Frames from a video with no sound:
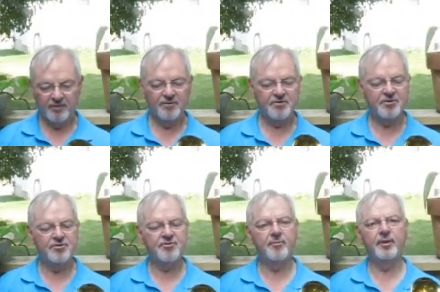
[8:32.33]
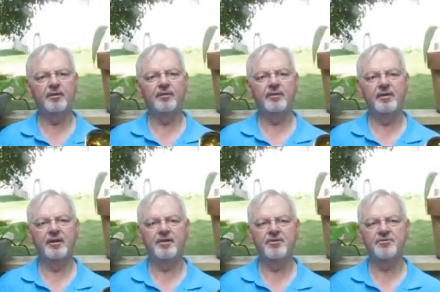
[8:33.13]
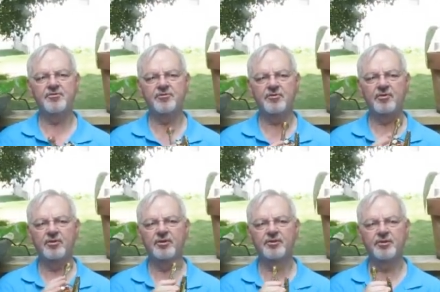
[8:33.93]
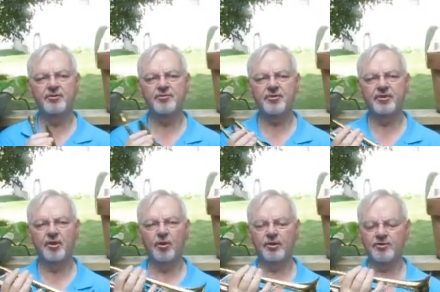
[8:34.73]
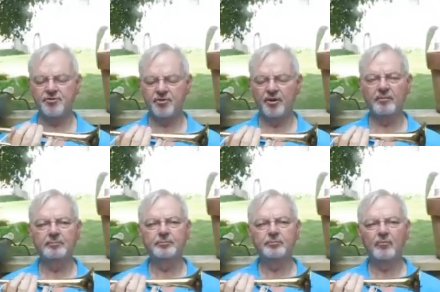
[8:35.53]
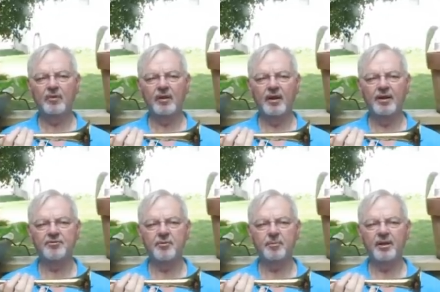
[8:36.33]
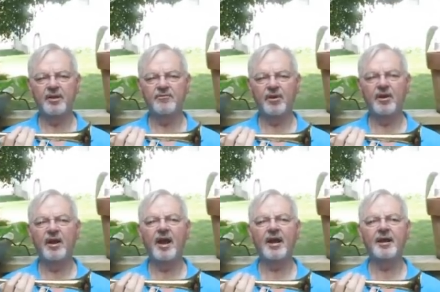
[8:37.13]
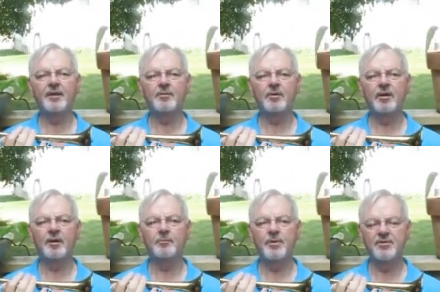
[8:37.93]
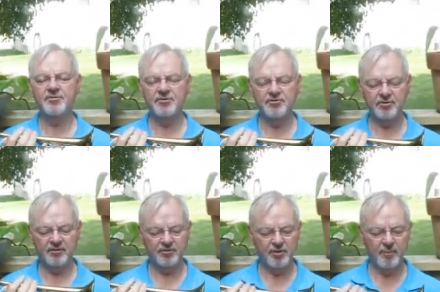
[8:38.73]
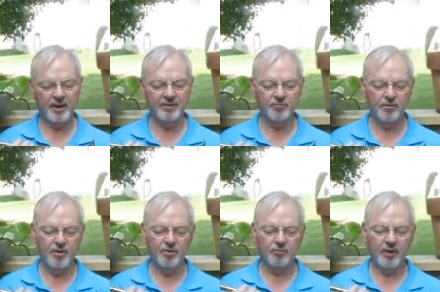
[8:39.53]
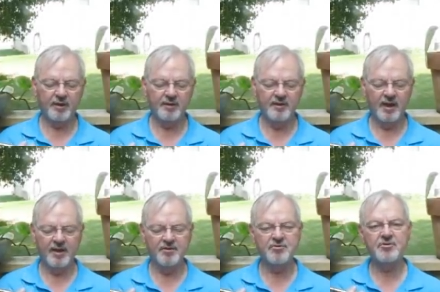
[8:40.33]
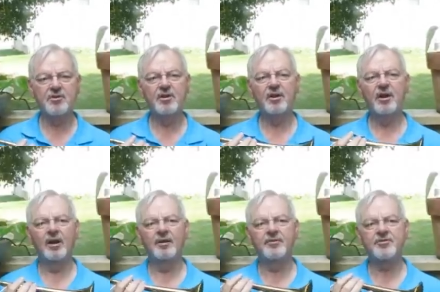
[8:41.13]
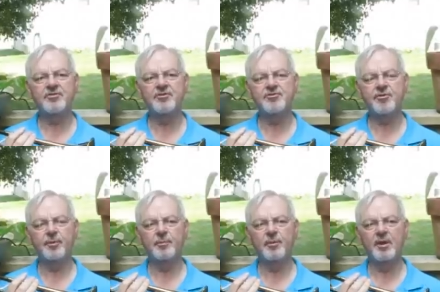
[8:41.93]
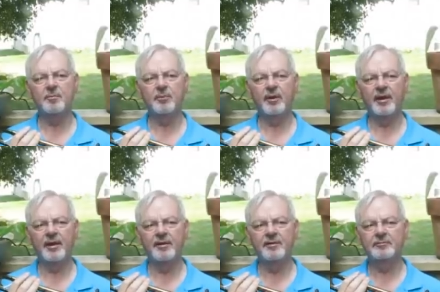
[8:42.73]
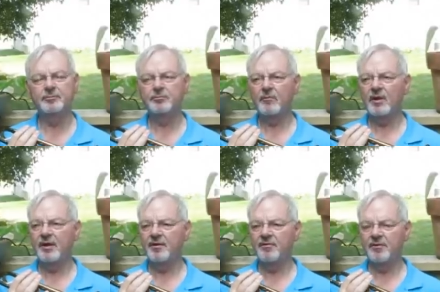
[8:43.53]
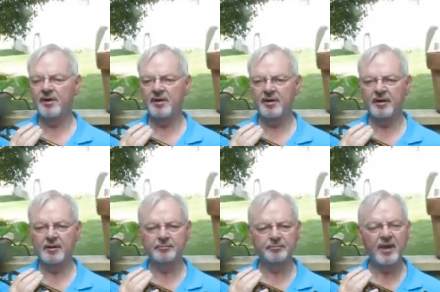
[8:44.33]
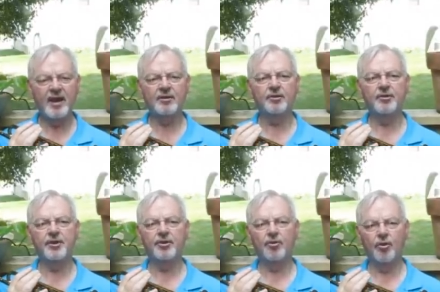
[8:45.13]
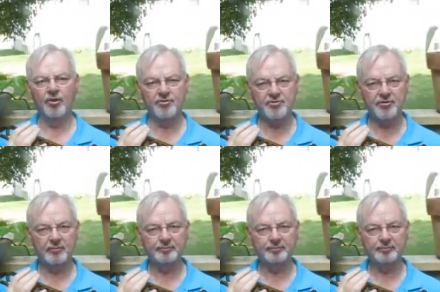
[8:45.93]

this instrument is used in the orchestra to play very high pieces. You might recognize this instrument being played in the Hallelujah Chorus.